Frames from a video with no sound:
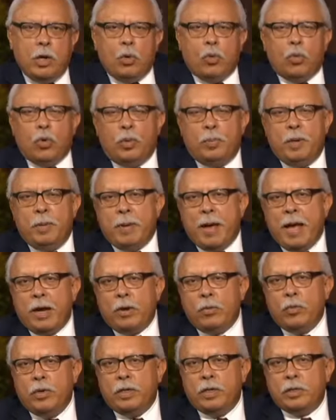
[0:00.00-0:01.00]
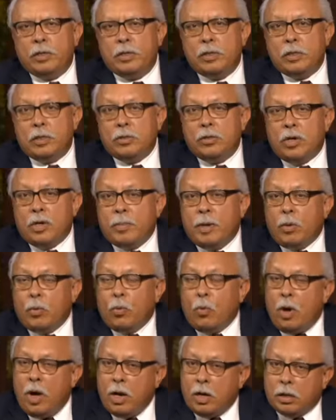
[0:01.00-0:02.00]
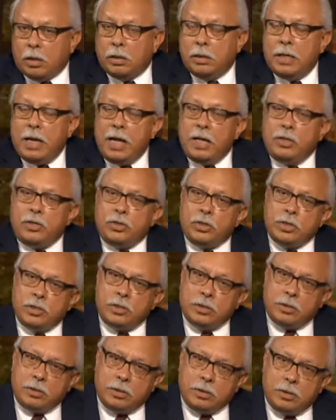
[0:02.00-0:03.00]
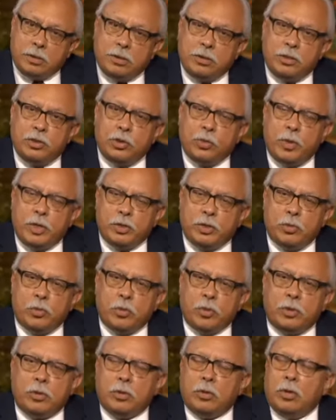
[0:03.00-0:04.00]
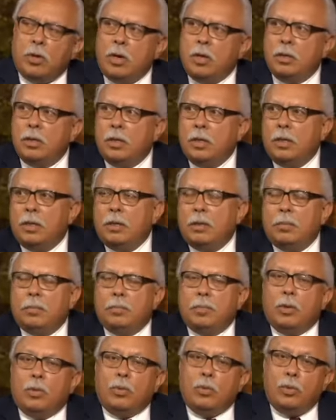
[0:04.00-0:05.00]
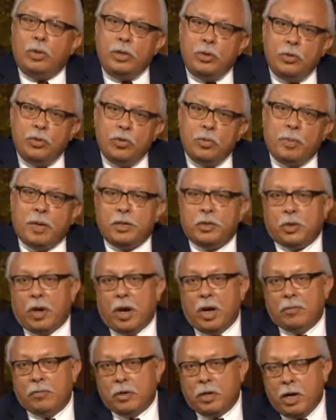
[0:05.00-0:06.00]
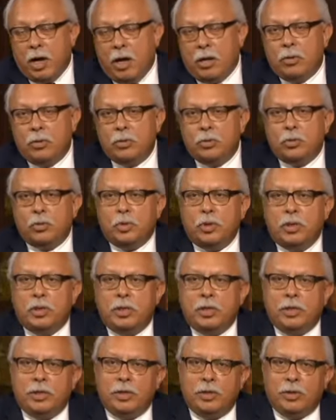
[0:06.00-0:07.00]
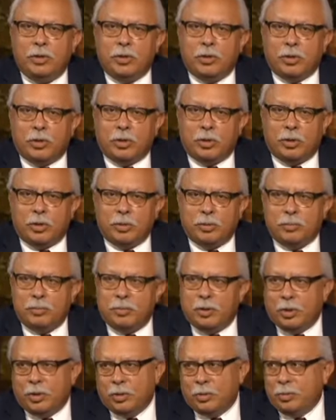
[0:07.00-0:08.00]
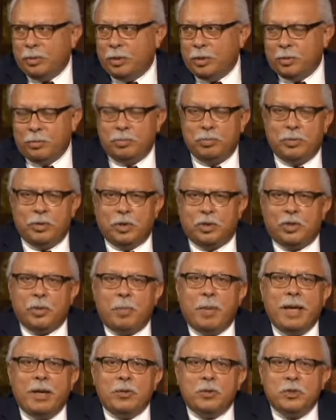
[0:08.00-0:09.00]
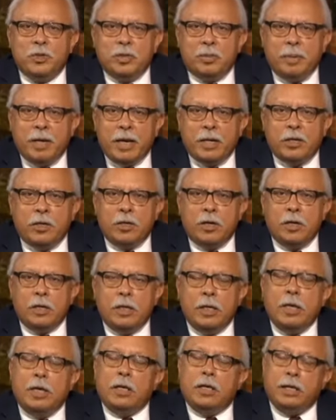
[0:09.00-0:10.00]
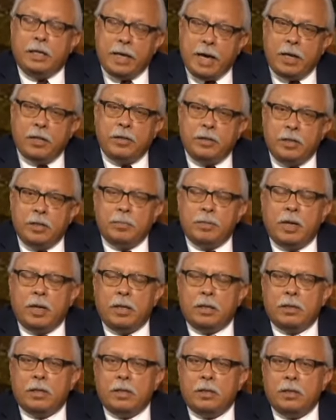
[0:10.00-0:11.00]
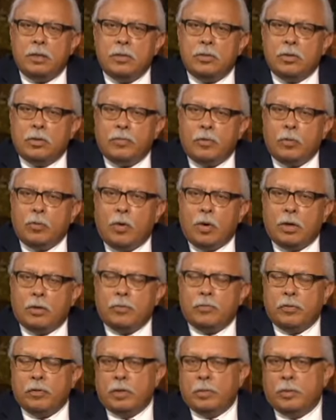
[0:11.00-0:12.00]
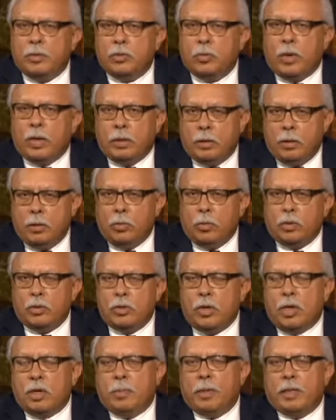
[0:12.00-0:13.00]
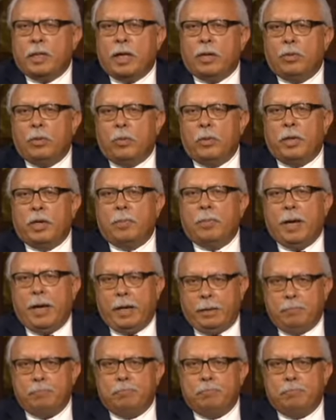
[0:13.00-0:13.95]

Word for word: We'll be back. We're going to talk about water, not just the situation with your lawn, but what do you do about your avocado tree, your, your, your, your tomatoes in the backyard? You got to think about conserving water for them as well. We'll talk about that when we come back.